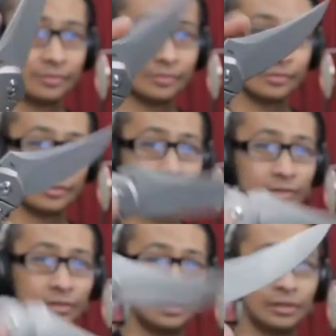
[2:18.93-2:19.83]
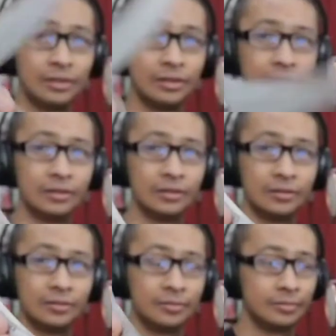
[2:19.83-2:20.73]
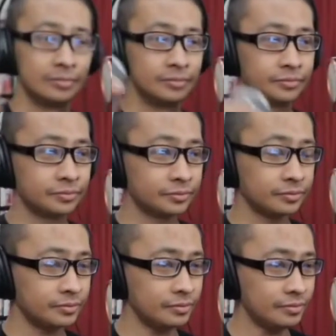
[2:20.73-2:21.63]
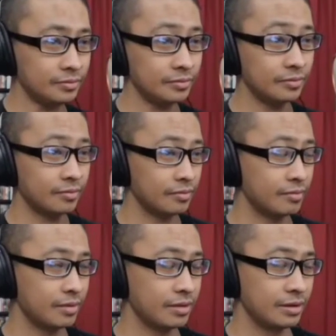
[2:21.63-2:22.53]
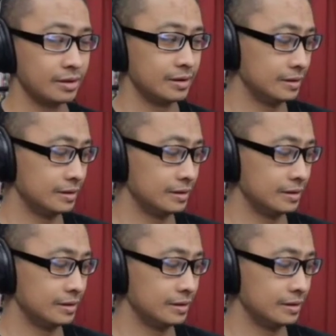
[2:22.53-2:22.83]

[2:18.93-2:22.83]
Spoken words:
This person isn't speaking.